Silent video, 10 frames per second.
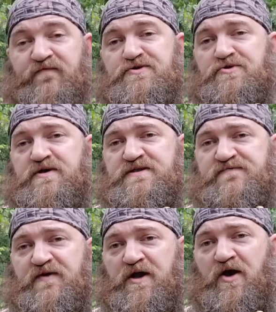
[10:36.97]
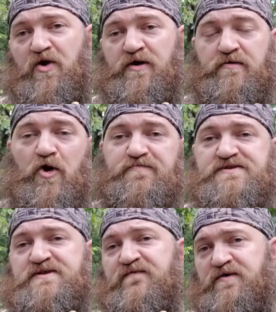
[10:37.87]
Well, if you enjoyed this video and
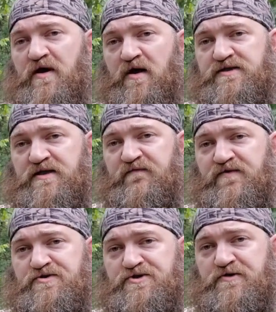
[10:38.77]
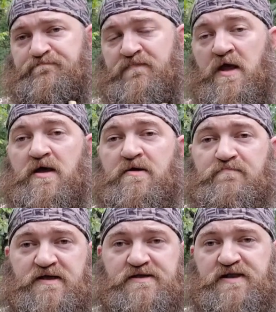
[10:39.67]
hope to see content in the future,
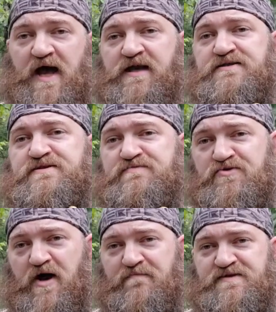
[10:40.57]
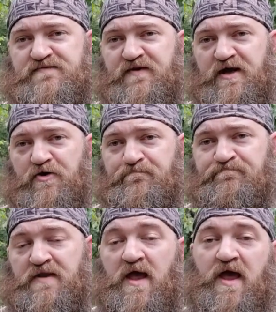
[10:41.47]
please like and subscribe this video
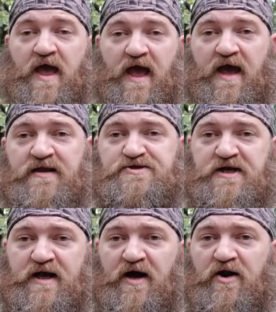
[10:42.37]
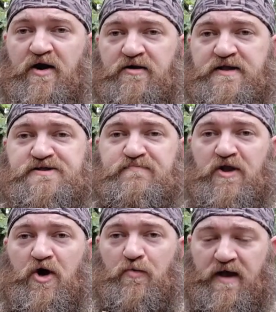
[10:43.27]
and check out our links
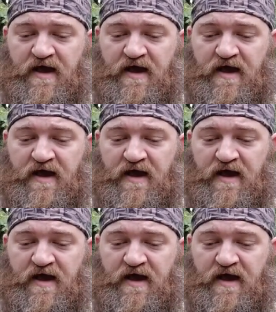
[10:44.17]
below.